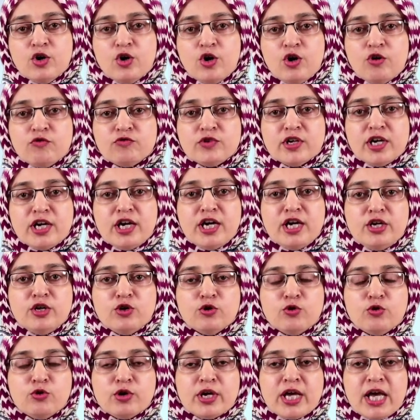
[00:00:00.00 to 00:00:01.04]
of the
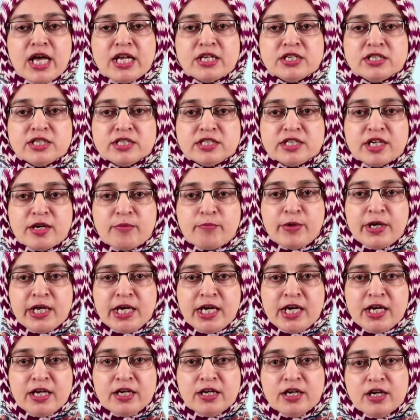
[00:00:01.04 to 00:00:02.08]
Indo-Gangetic
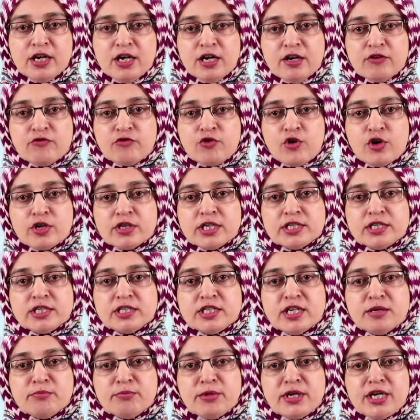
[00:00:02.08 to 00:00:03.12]
plain for the
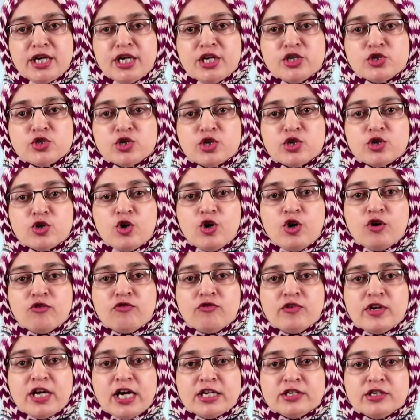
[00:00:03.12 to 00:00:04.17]
determination
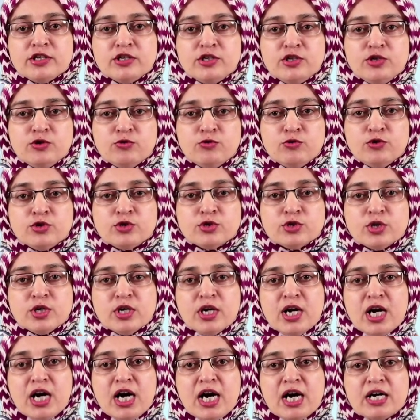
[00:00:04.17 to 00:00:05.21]
of latitudes
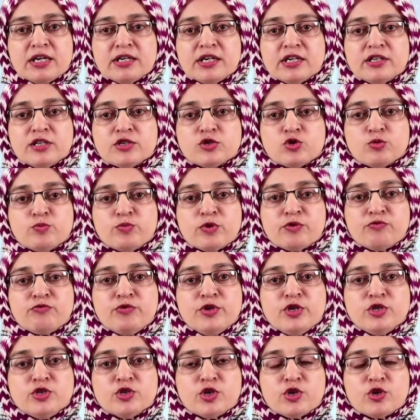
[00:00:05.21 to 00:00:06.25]
under the
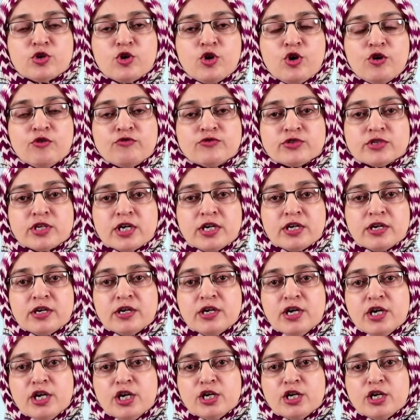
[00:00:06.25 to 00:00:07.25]
supervision of Sir